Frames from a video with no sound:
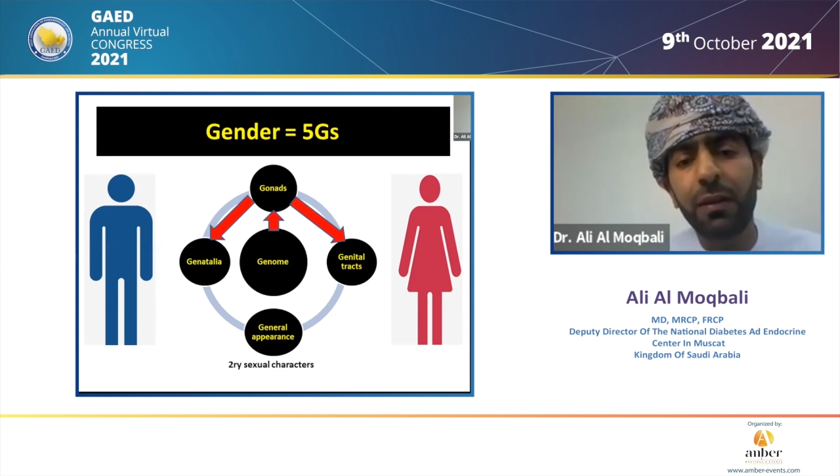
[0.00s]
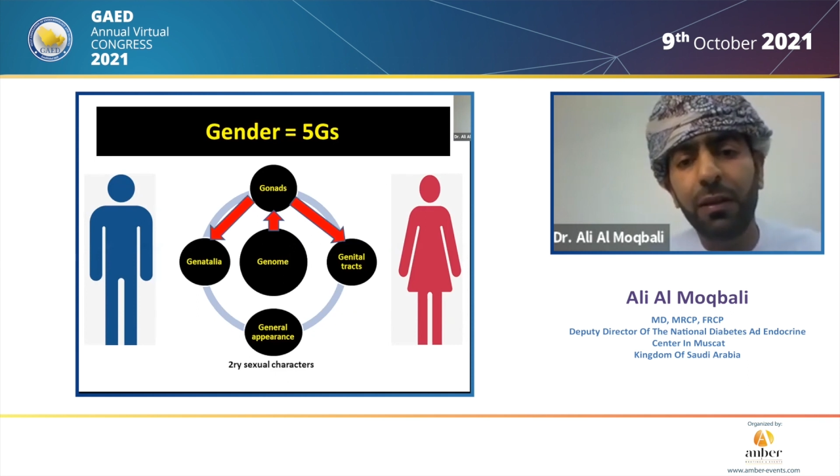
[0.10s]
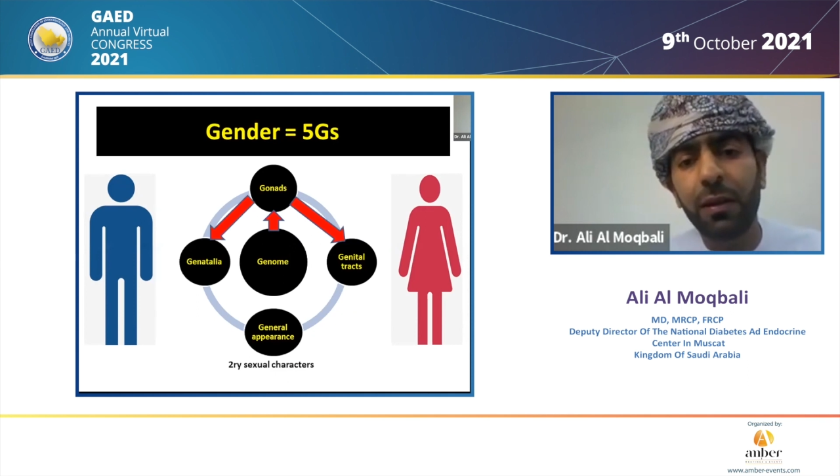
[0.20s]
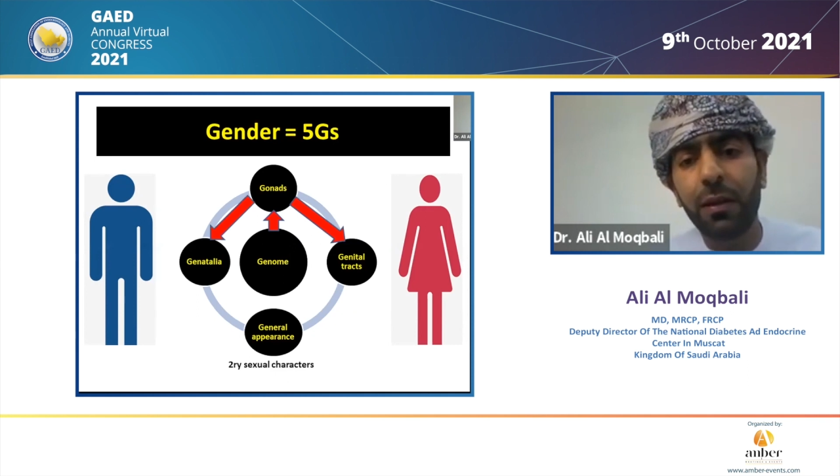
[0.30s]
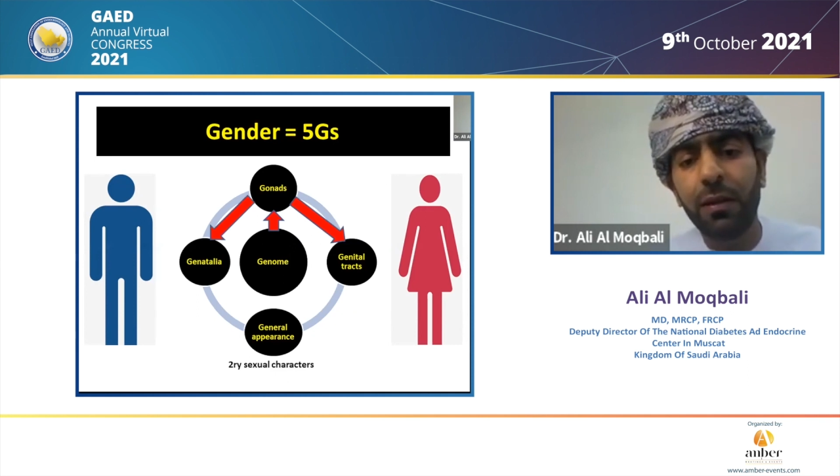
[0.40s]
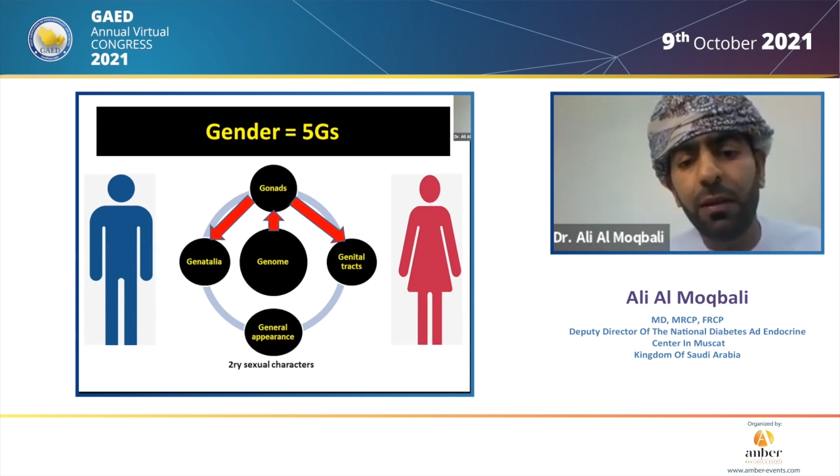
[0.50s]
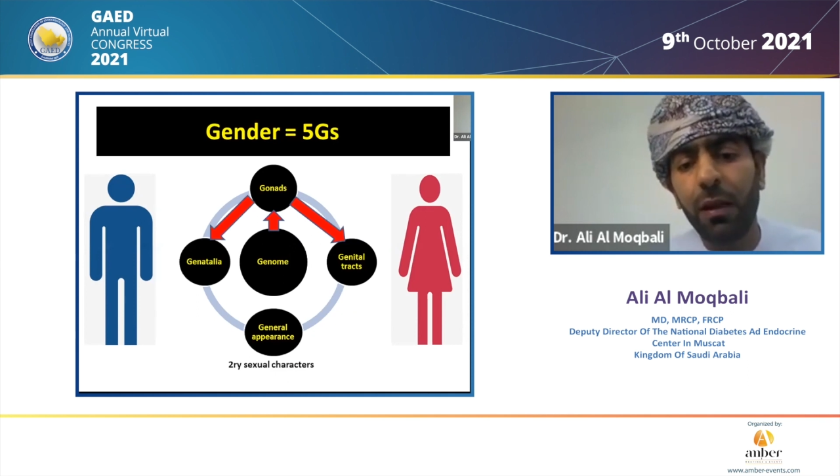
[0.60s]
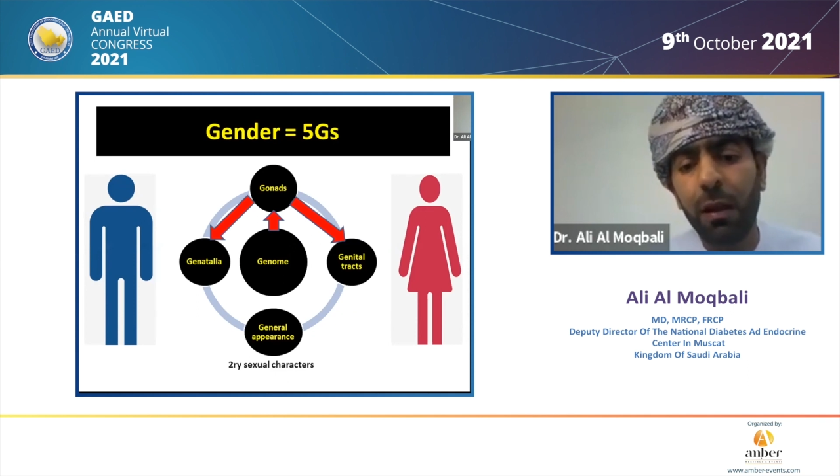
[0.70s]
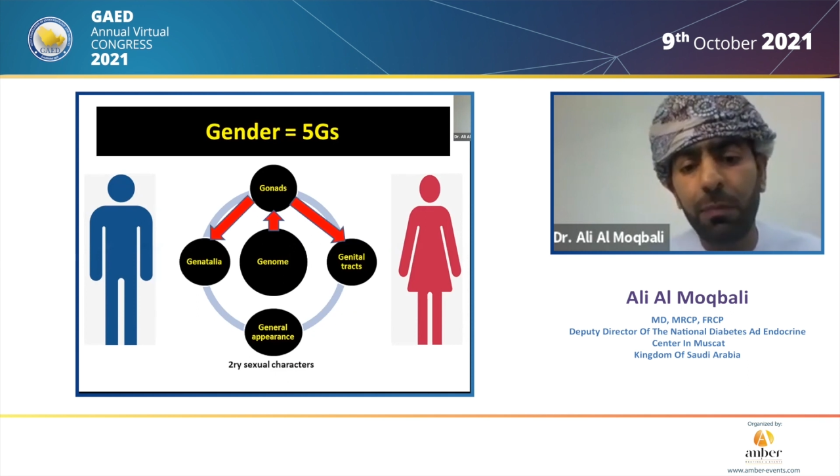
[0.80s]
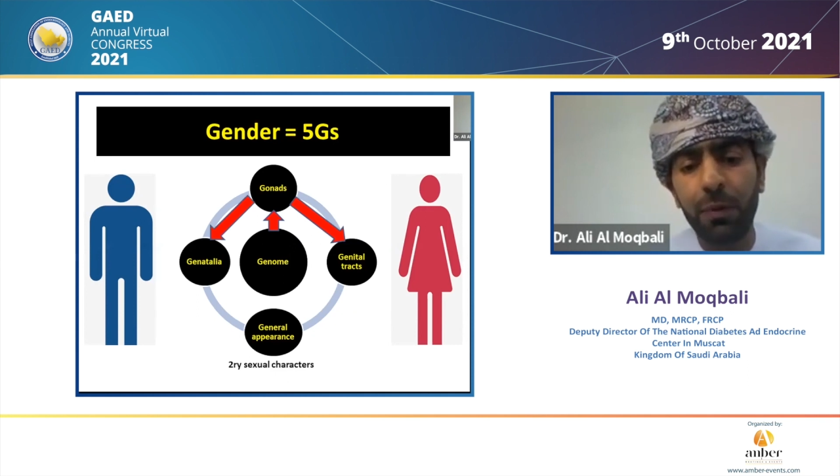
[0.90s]
general
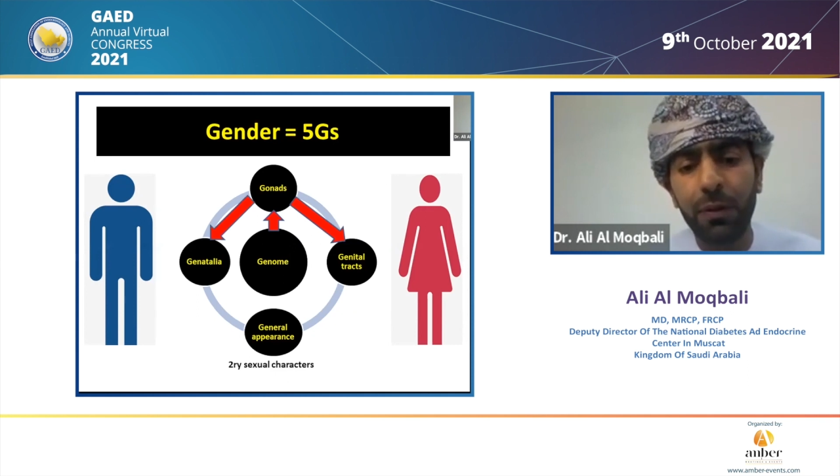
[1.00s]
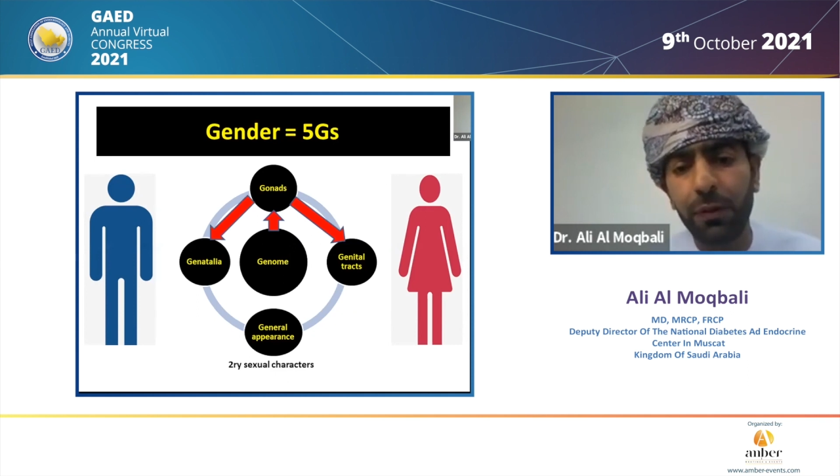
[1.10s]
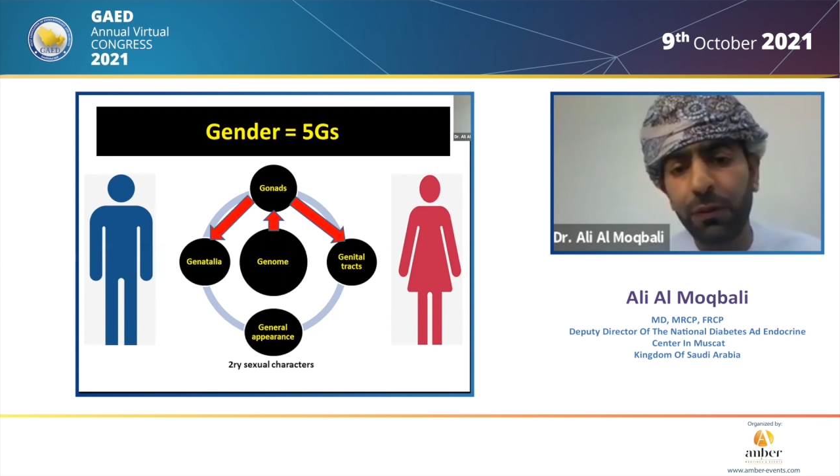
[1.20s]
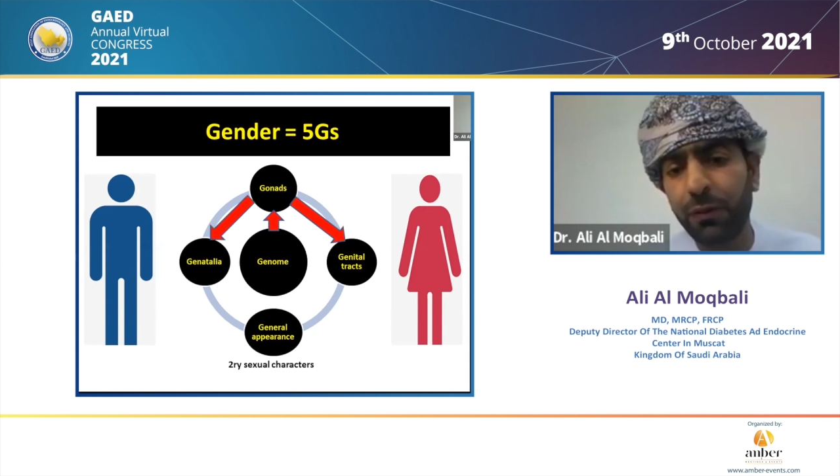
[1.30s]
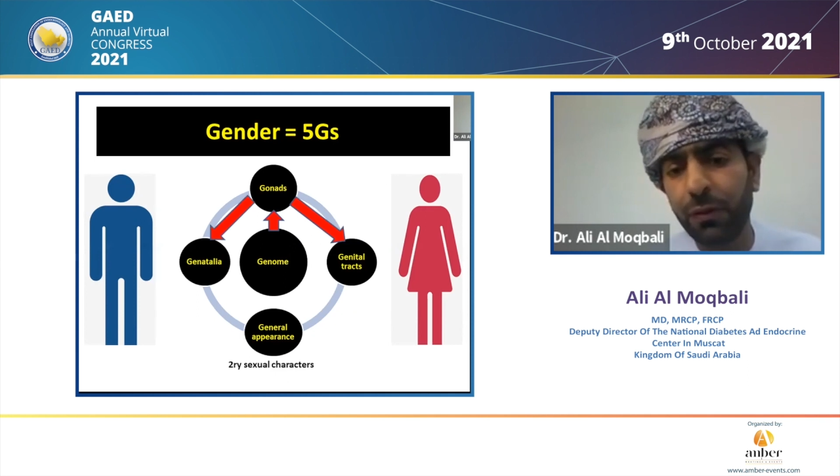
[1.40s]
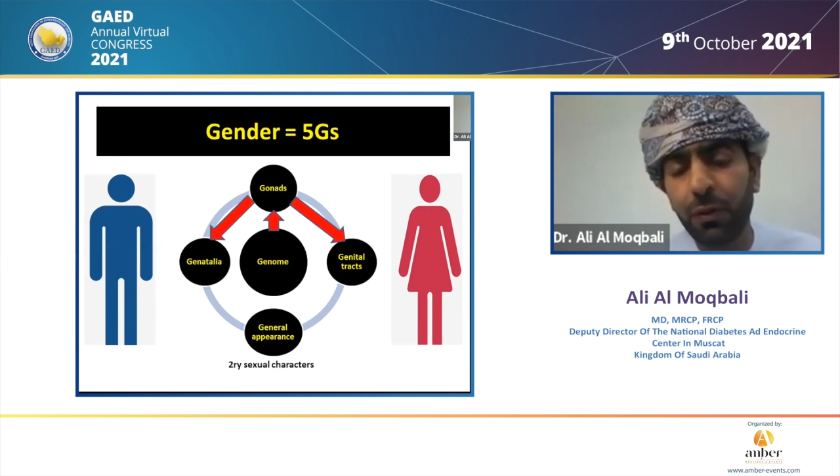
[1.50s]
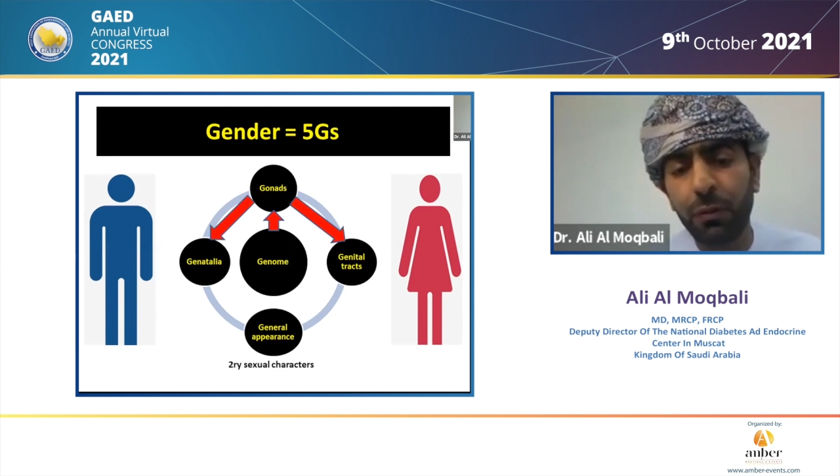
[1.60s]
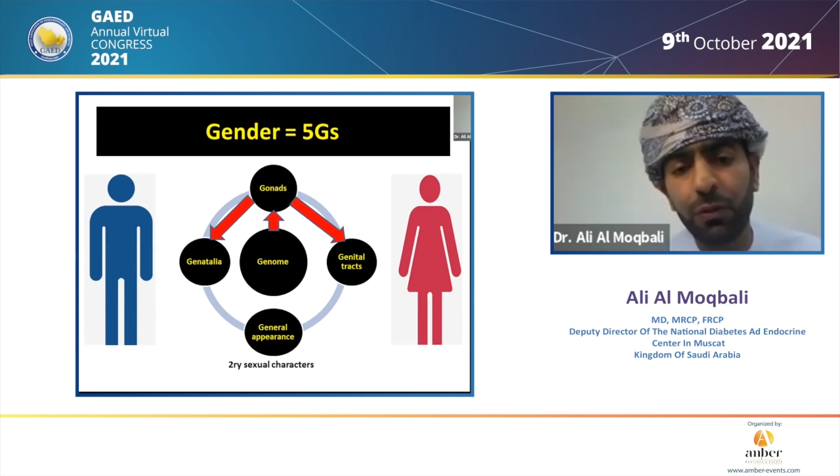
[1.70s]
appearance